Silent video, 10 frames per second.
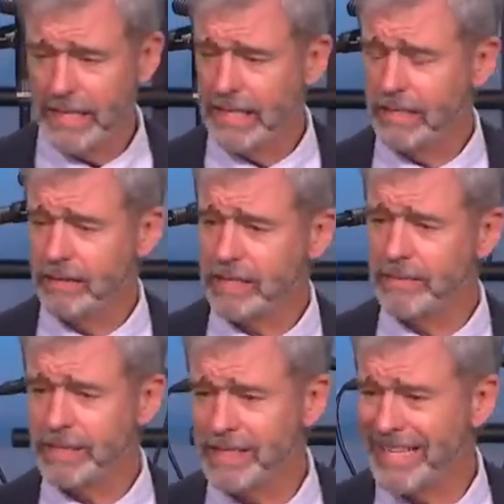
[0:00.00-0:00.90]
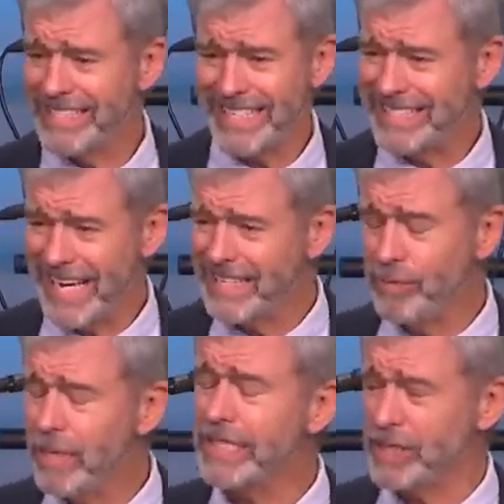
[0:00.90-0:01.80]
And he looked at him and said, That's
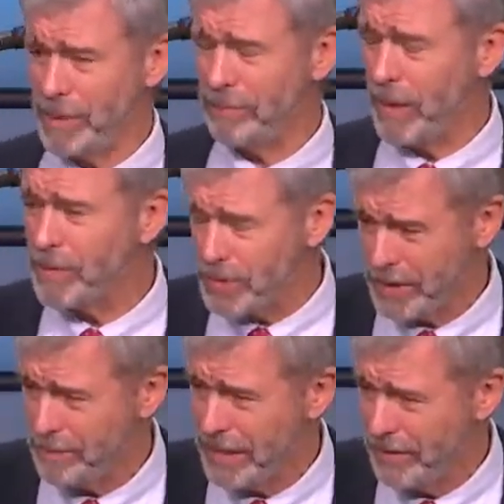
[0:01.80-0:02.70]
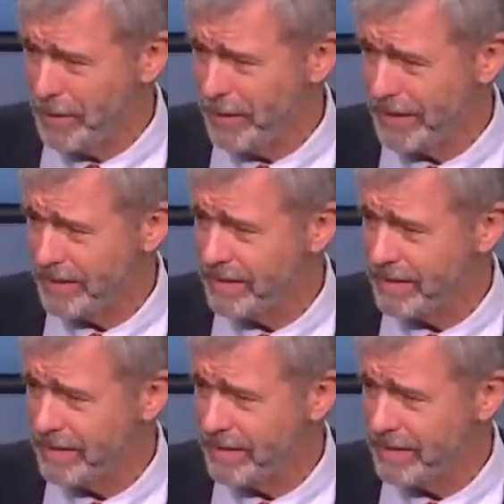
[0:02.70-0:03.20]
exactly what he's supposed to be doing.